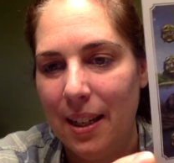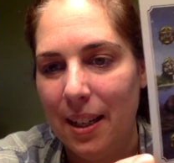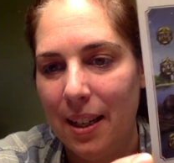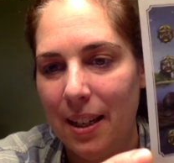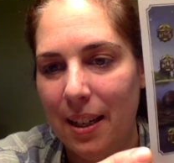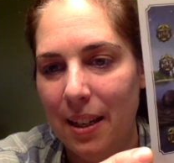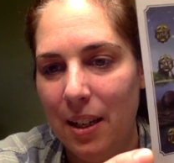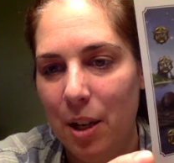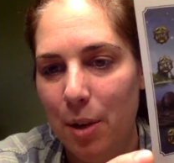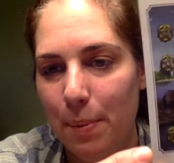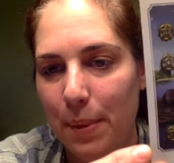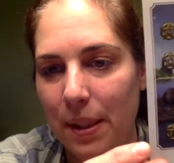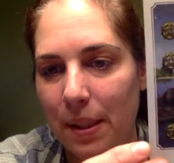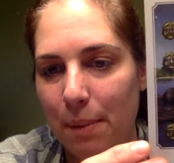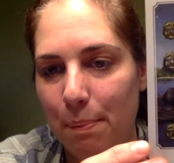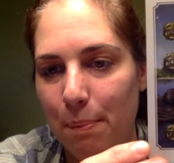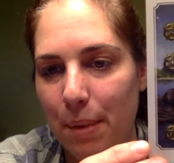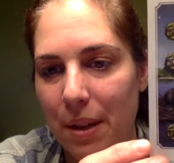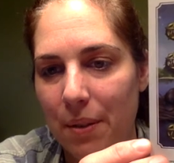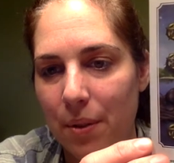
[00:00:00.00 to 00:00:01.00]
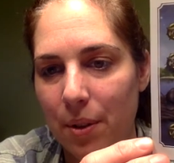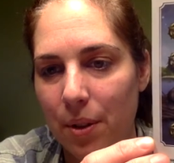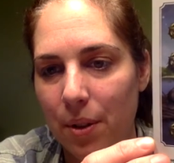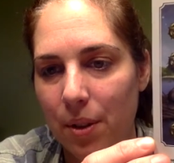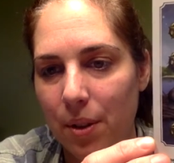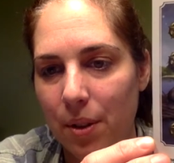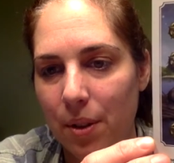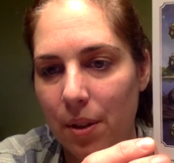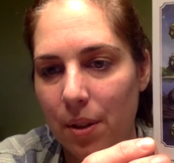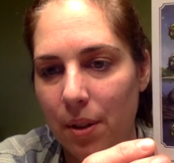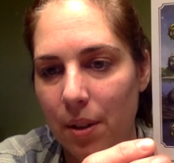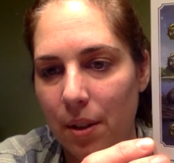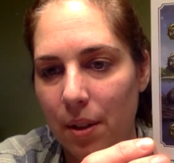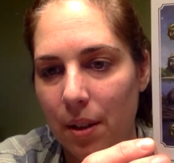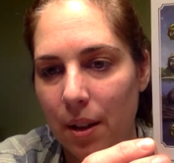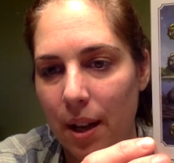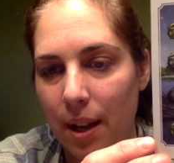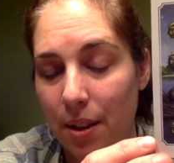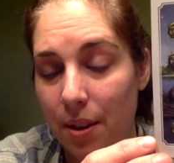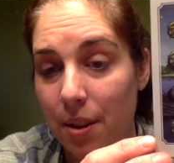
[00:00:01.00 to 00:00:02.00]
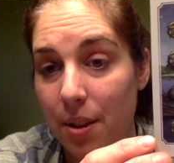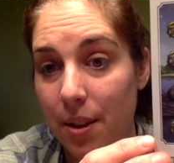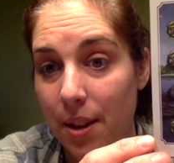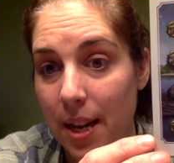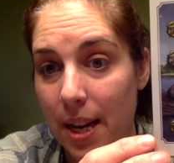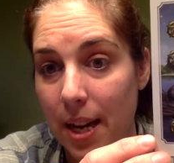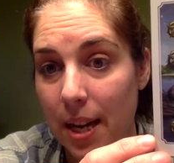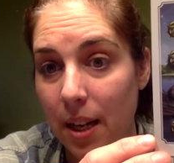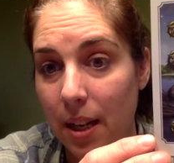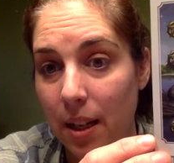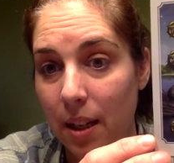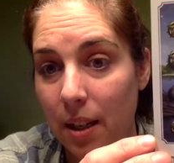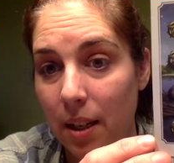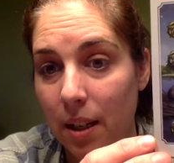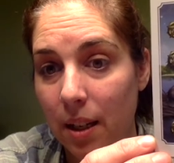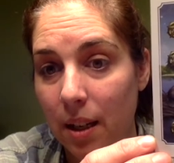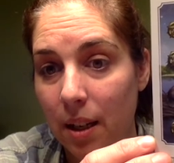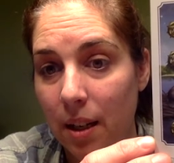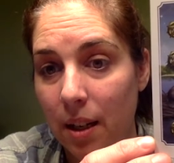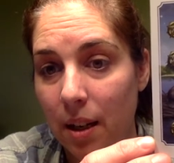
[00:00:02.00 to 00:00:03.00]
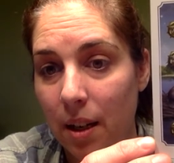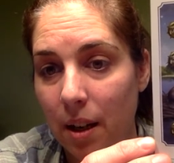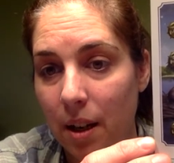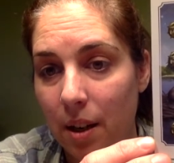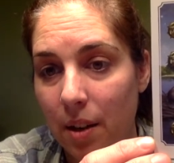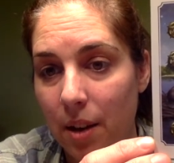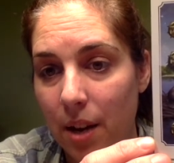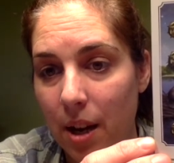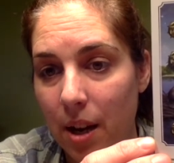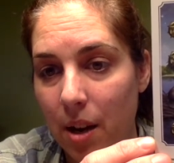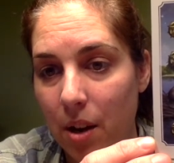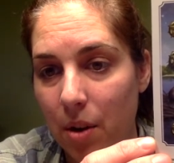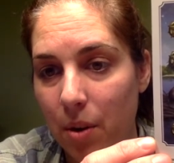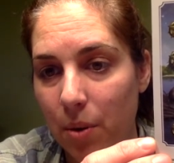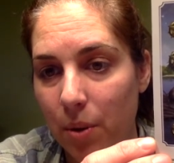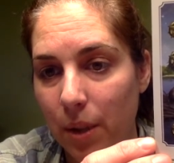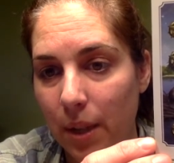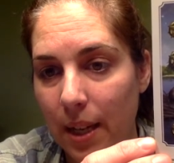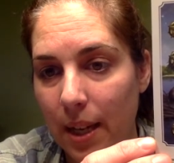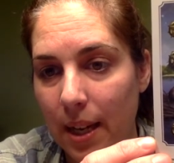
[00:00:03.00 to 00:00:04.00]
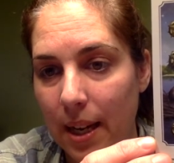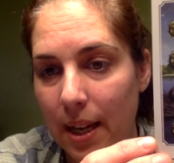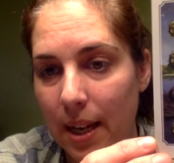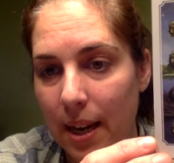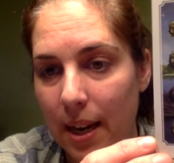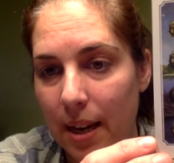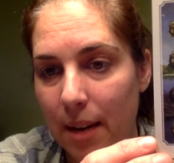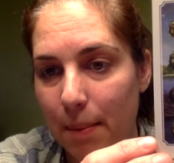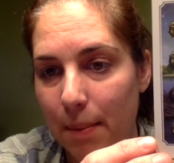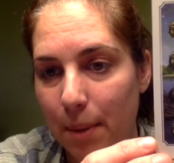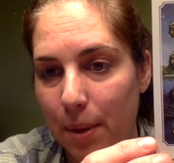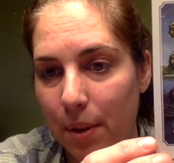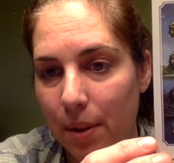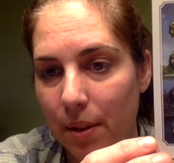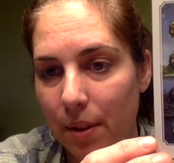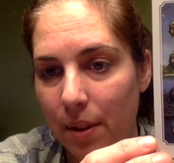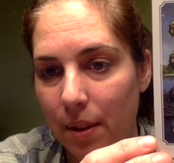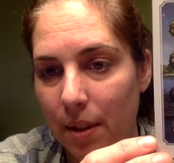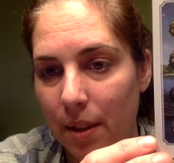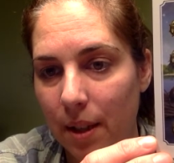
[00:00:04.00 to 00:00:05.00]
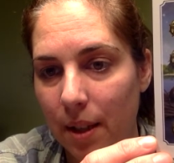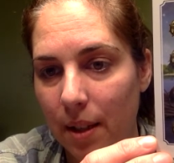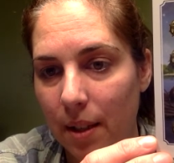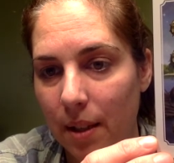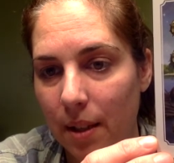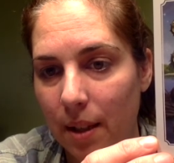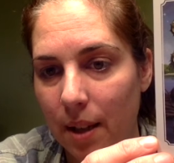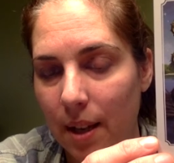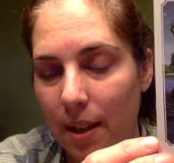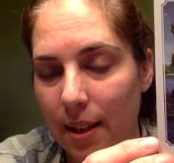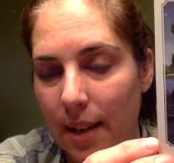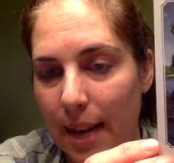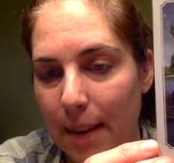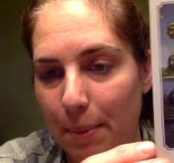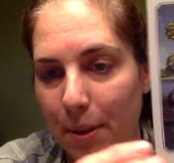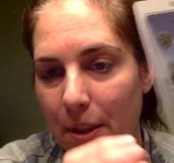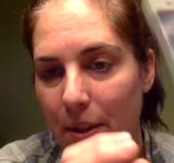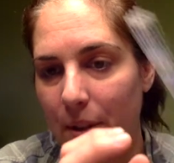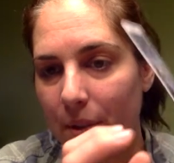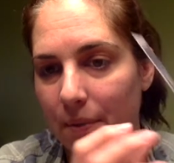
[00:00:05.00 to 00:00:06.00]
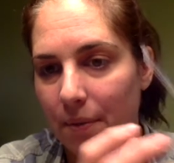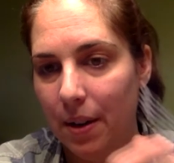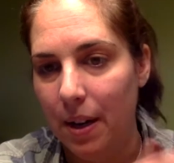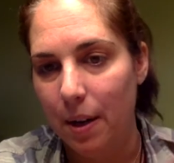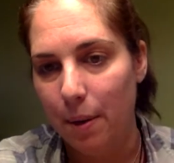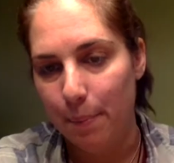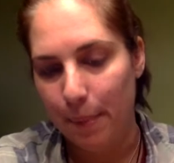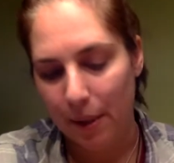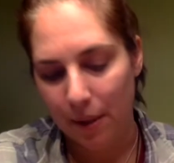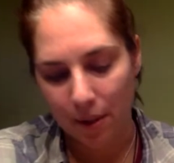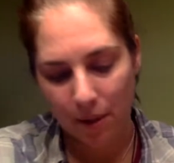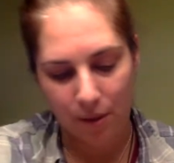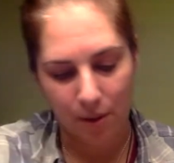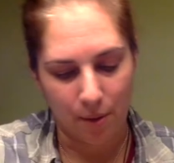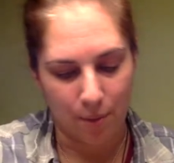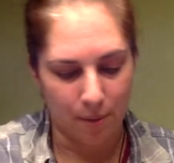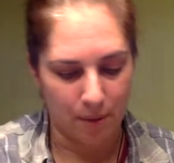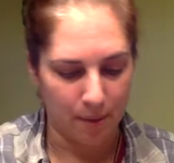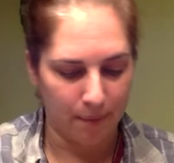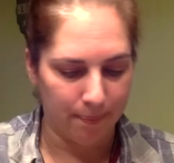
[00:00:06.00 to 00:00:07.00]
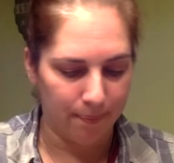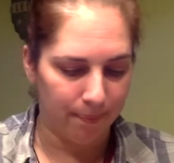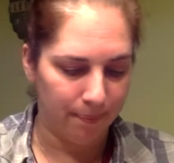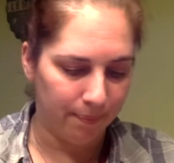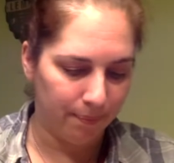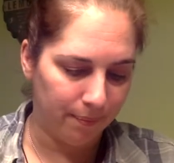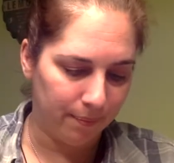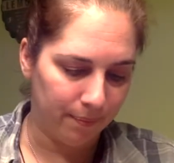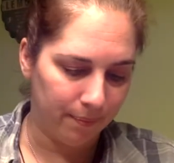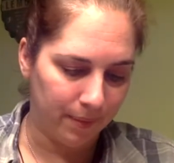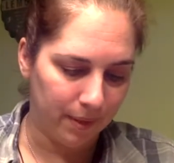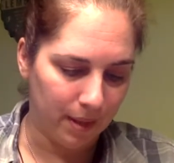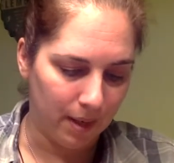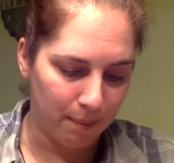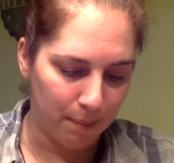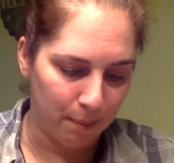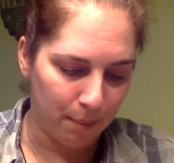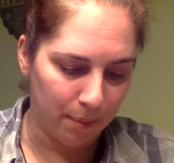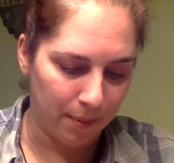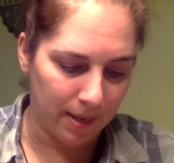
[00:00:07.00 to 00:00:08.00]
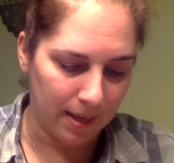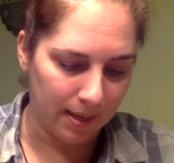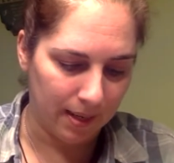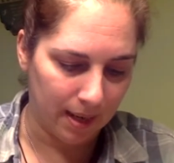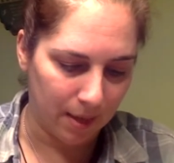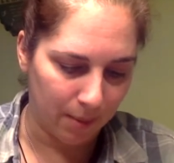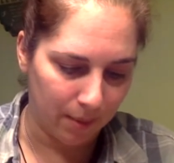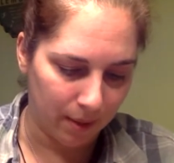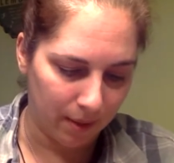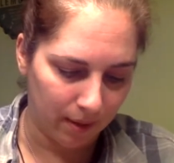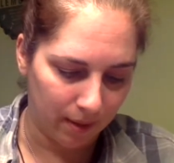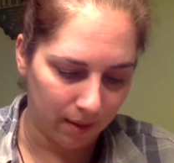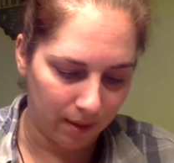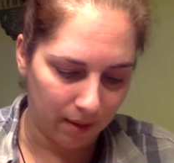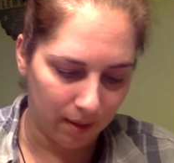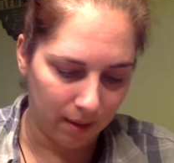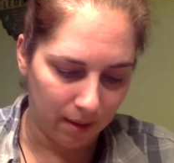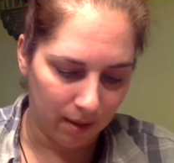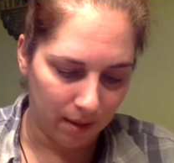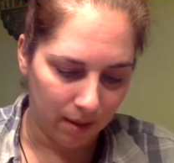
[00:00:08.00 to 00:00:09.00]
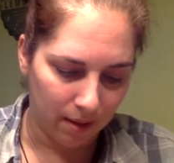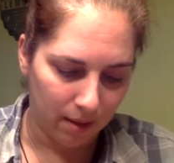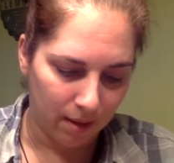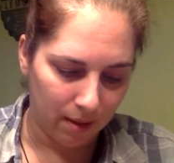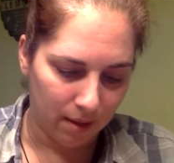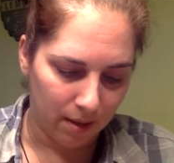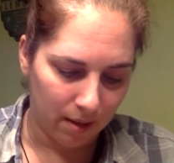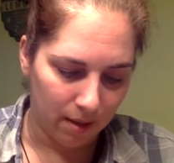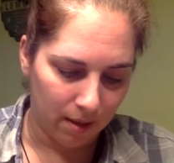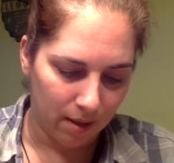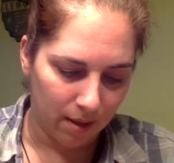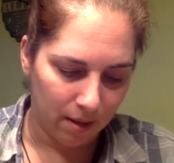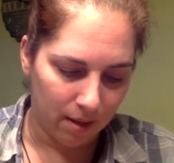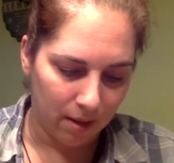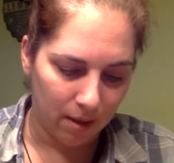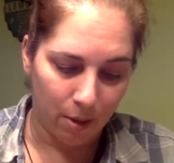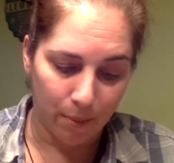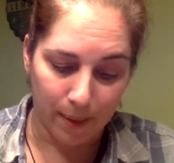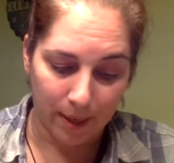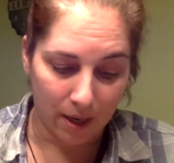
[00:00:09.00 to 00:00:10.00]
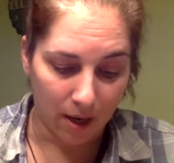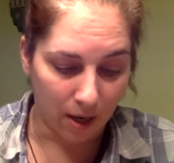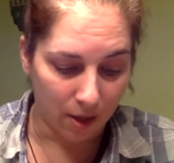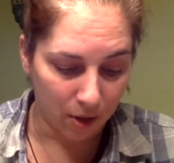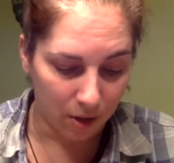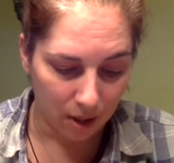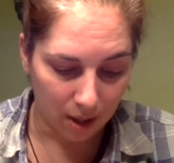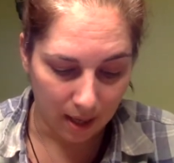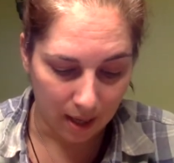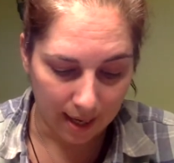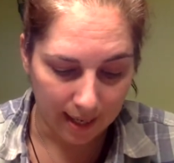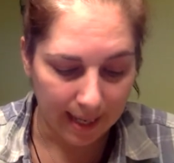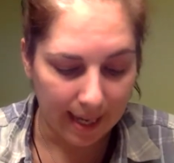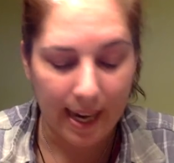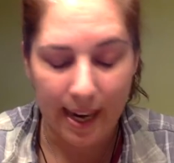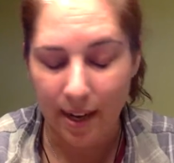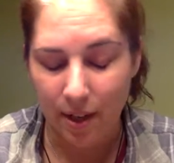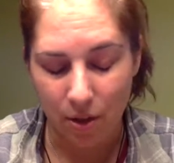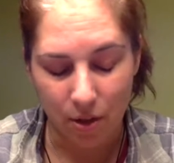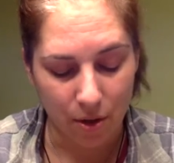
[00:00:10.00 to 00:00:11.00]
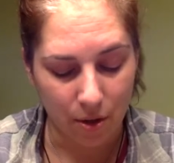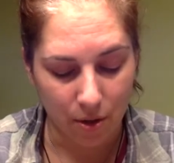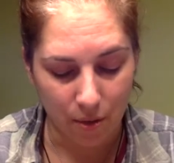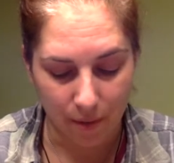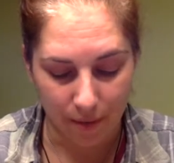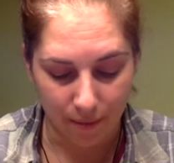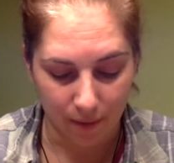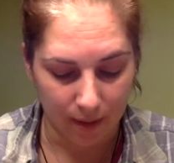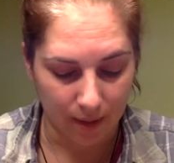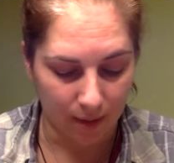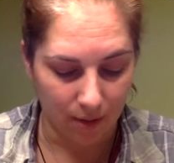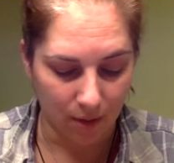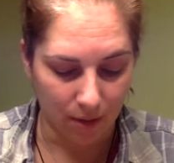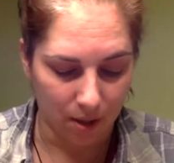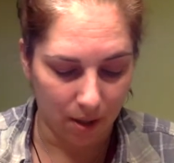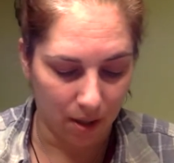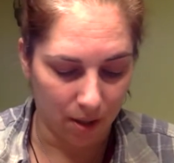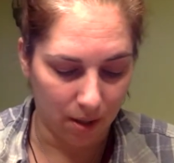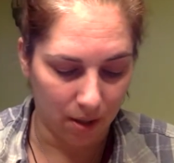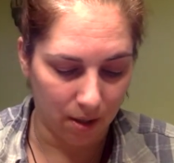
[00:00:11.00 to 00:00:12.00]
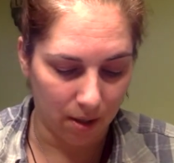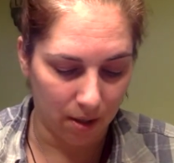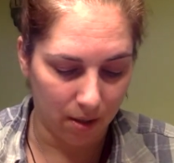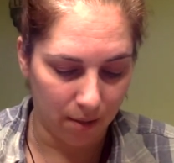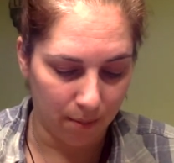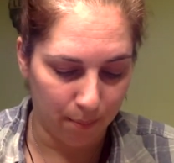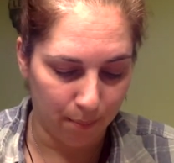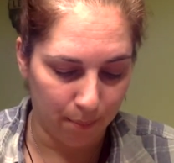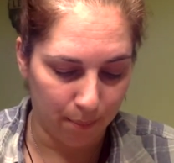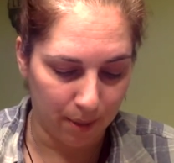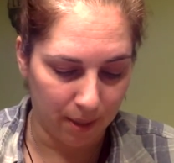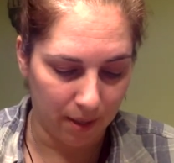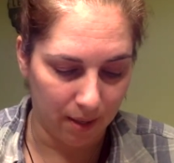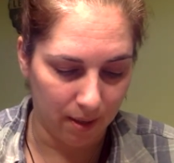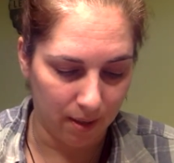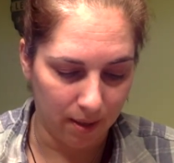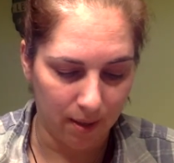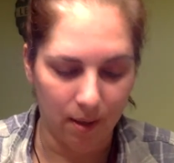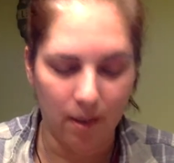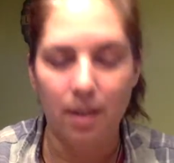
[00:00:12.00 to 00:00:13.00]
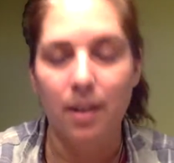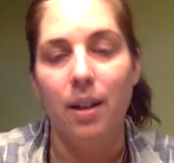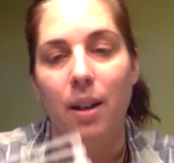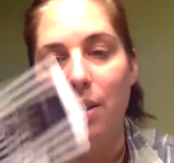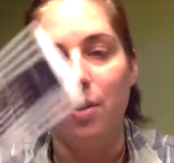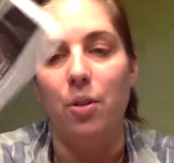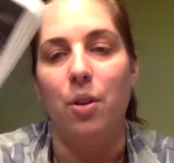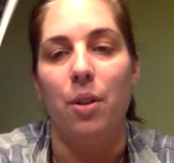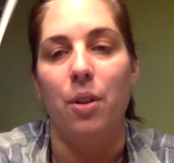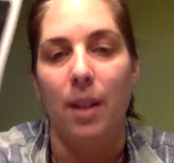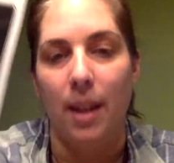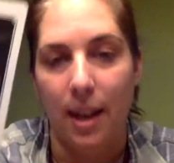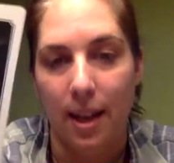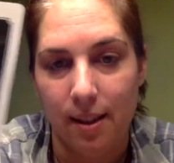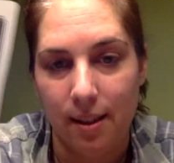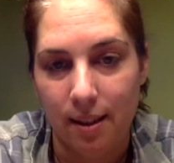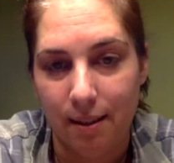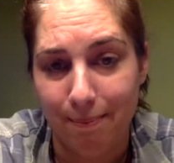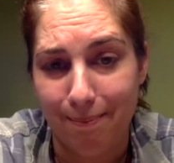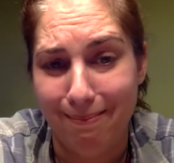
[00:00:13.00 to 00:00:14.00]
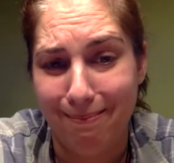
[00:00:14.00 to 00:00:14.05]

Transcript: Humans and beavers, I think, are the only animals that adapt their environment to suit them. I remember reading that once. Oh my gosh, I can't show you every single card, but I'll show you the eights.